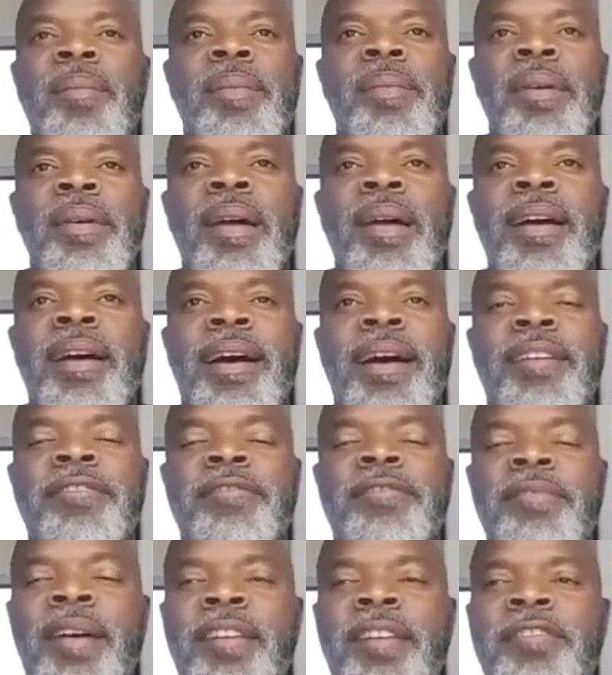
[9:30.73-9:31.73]

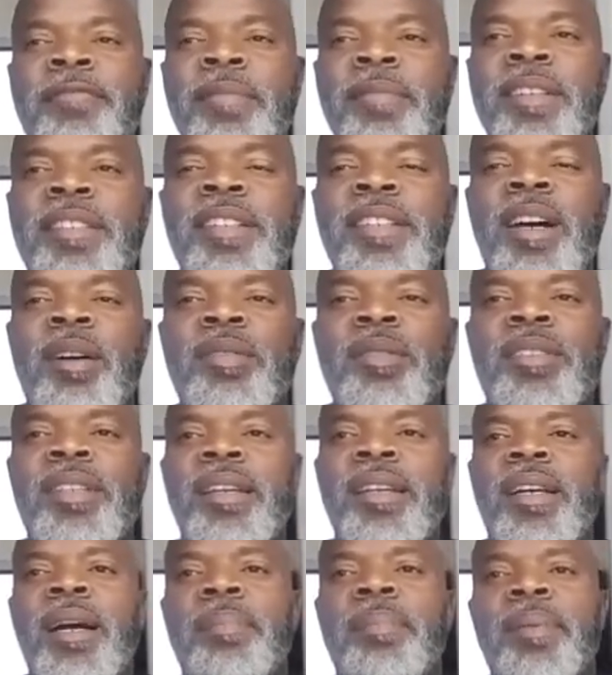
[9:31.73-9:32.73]
I've missed out
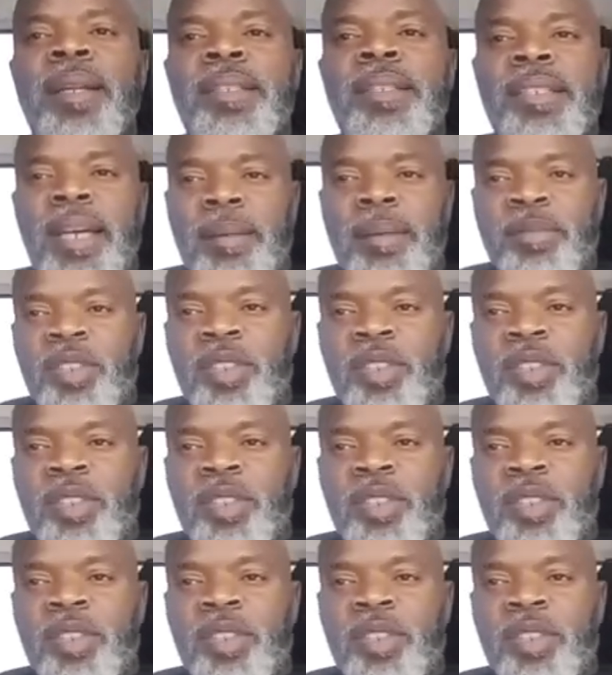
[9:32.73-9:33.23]
a couple of times on